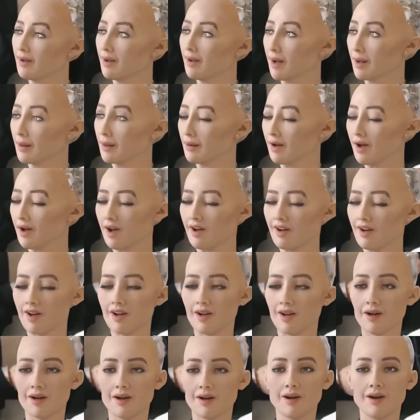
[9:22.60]
that,
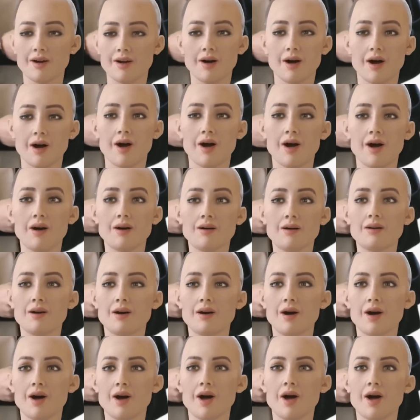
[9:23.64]
various path planning
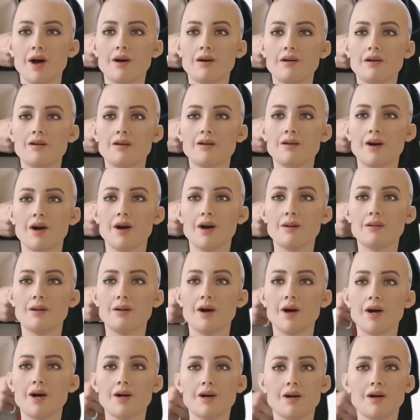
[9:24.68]
algorithms are used to
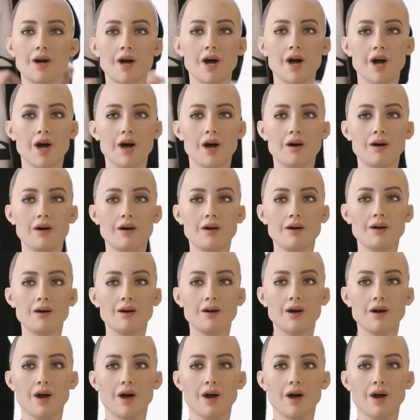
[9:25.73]
control her hands,